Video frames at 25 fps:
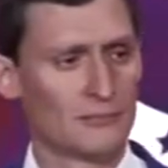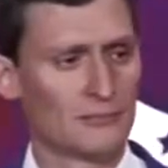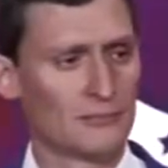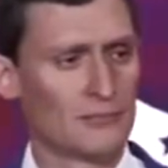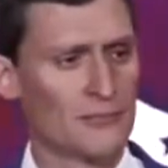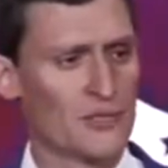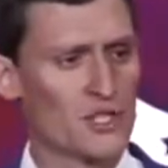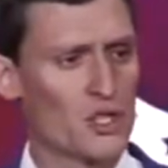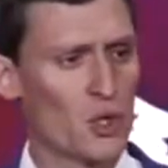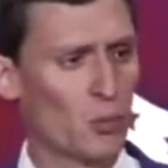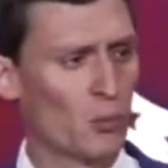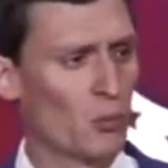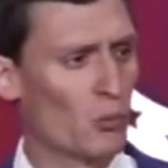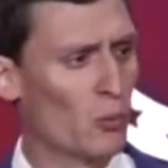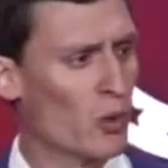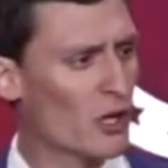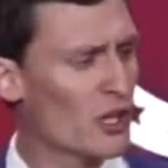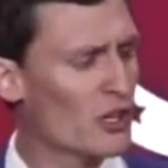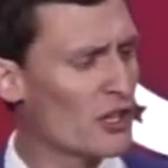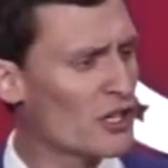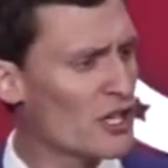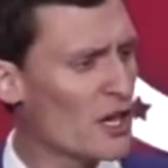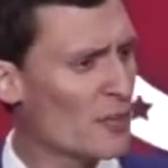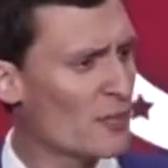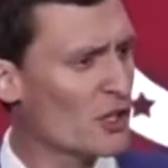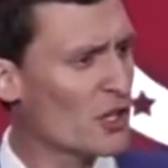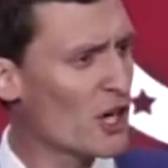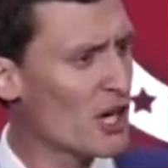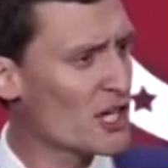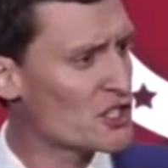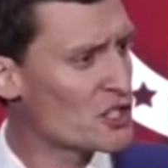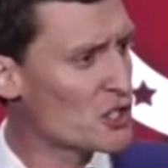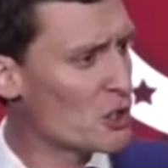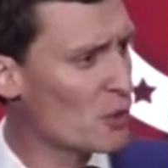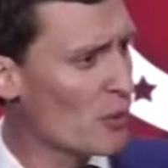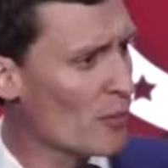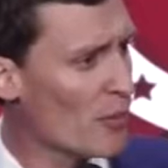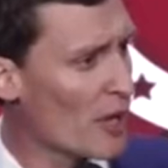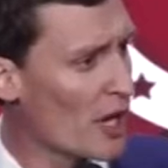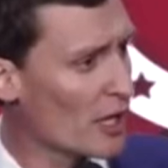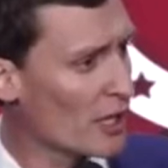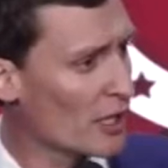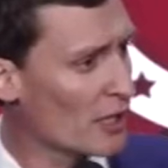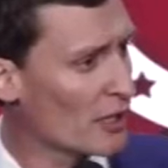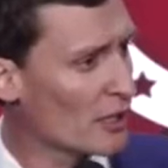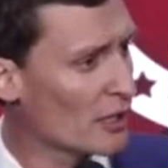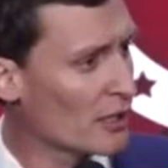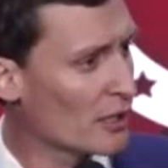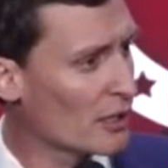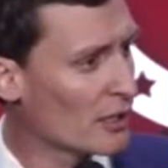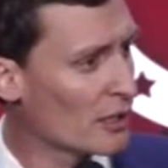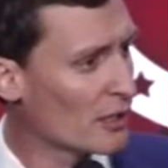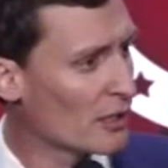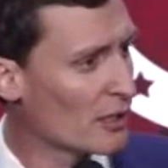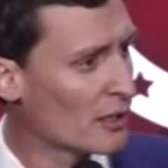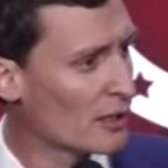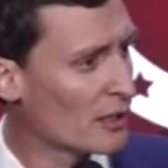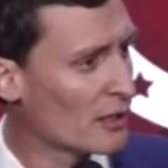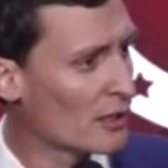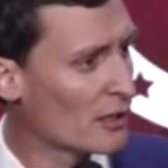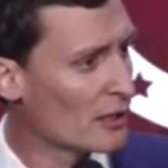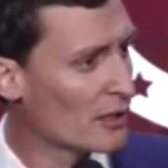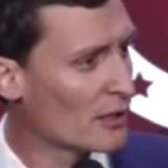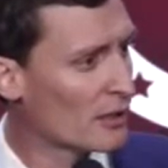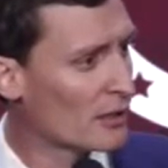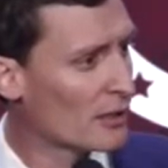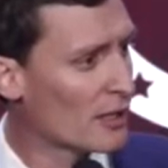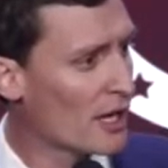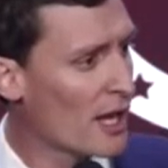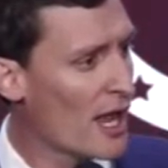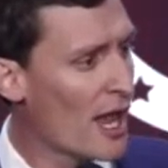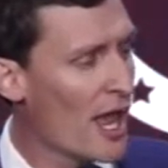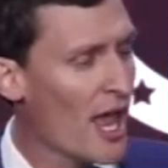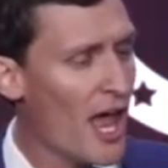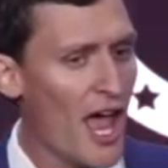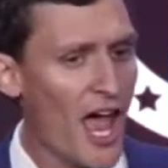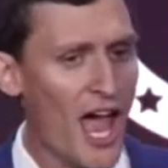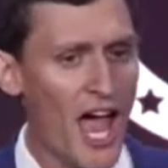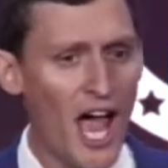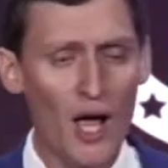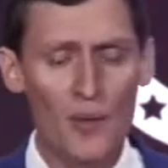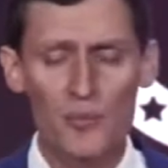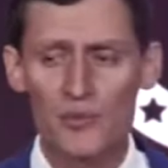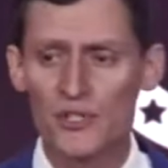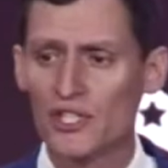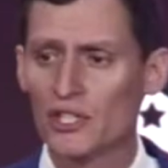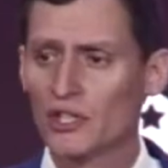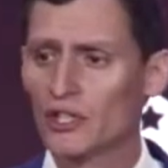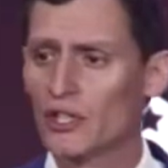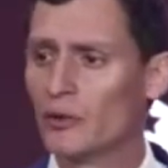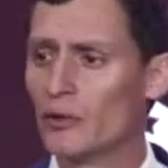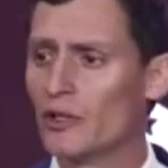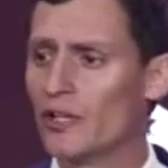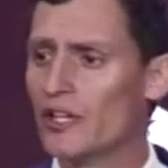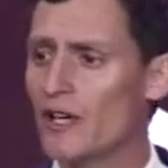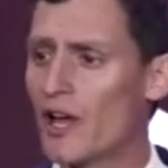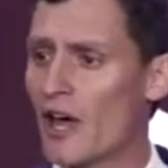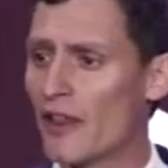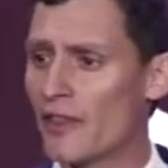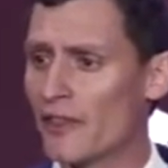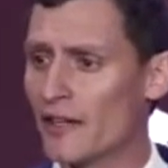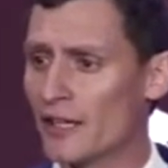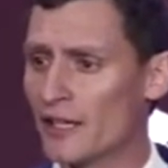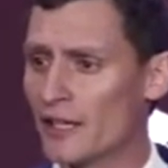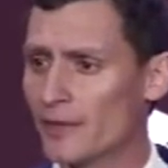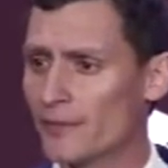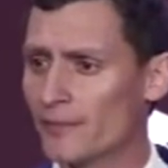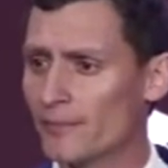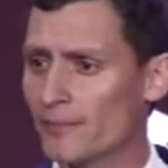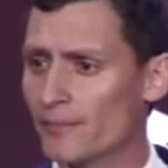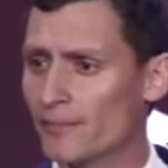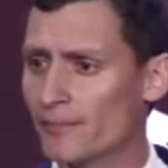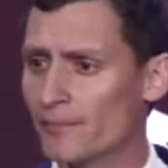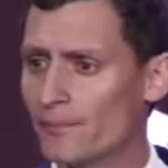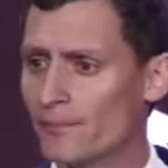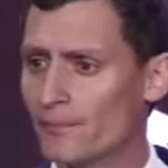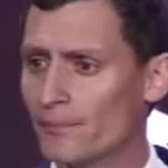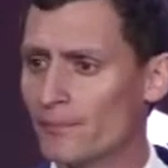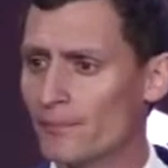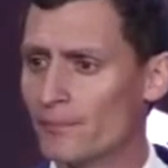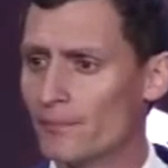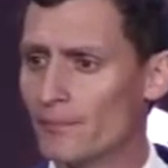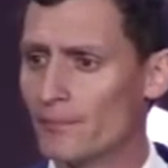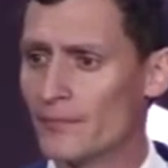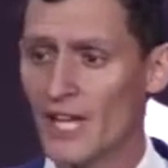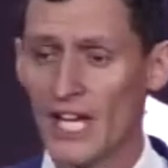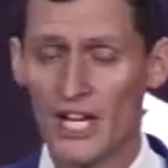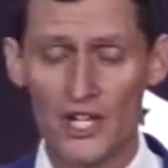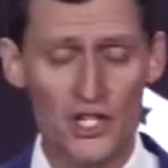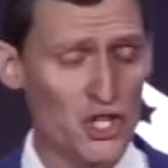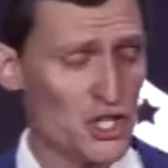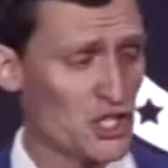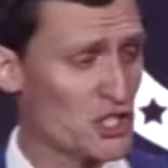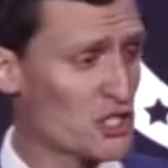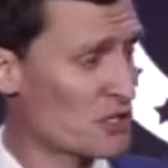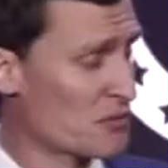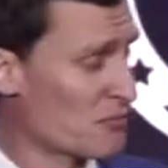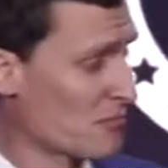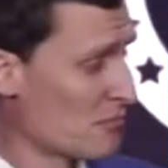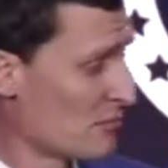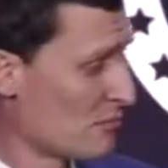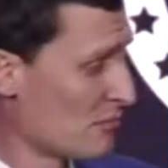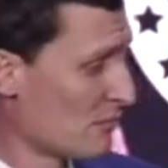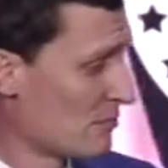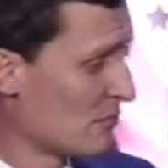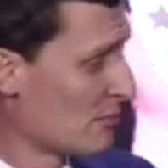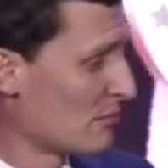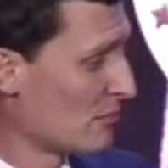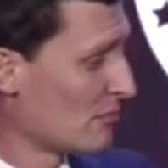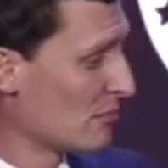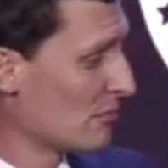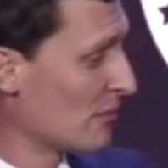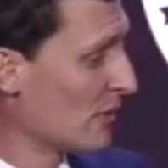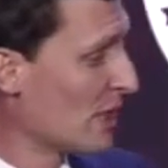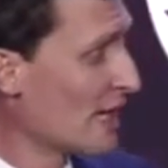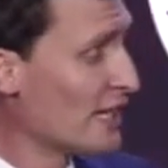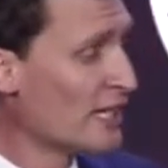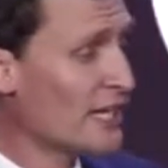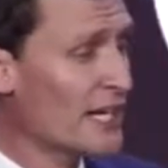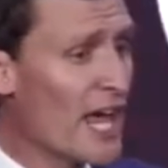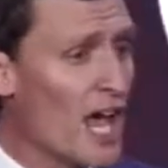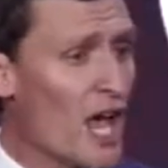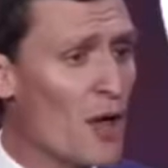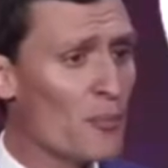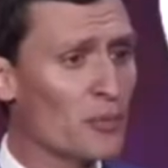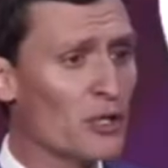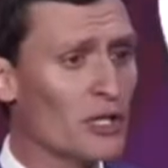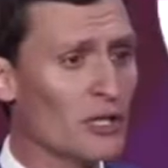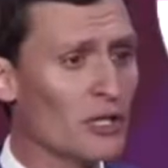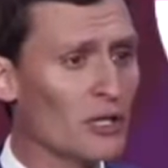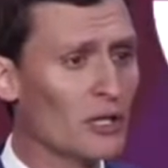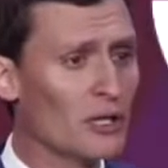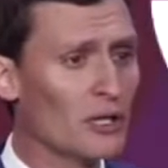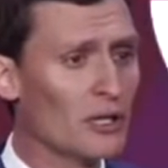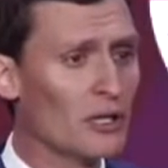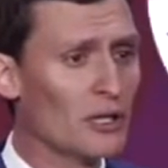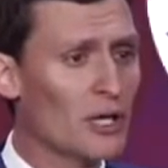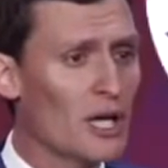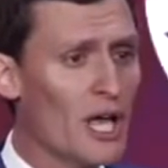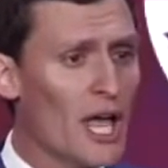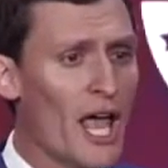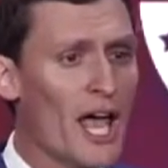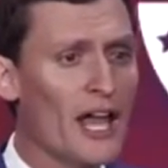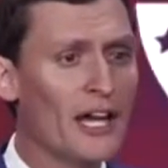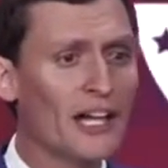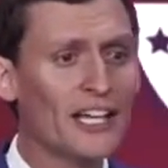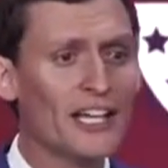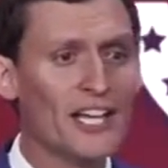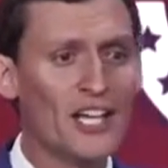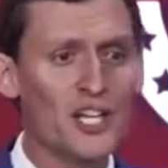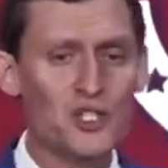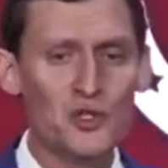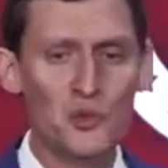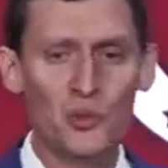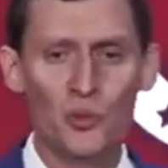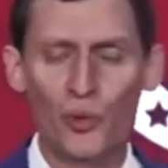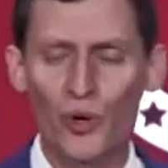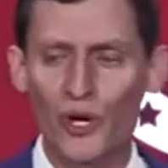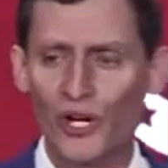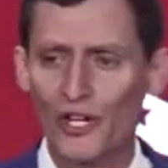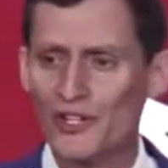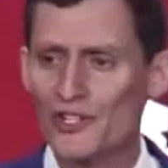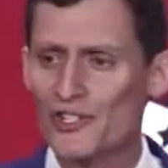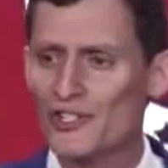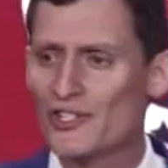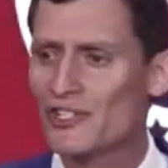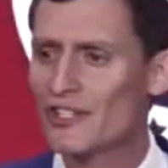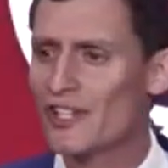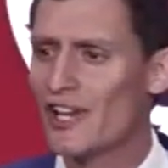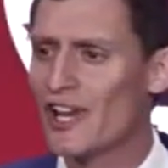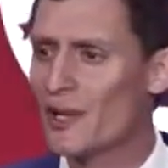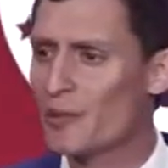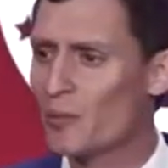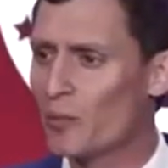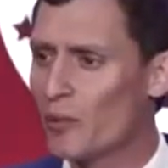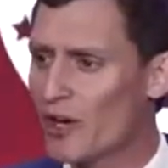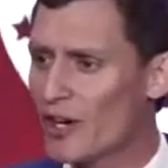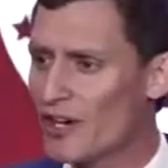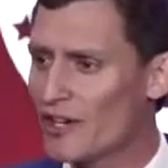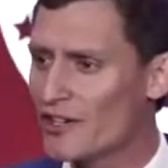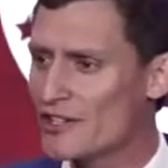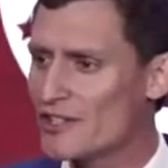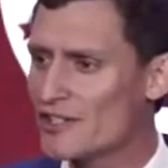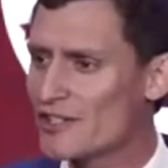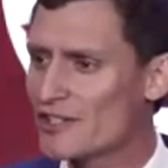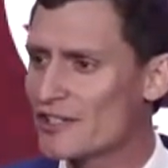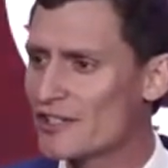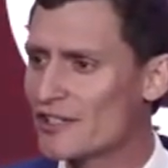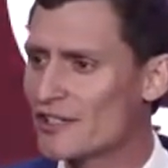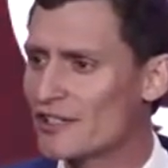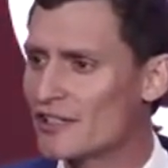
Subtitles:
So what do the Democrats do about it? Absolutely nothing. They just let it happen. And it gets worse and worse.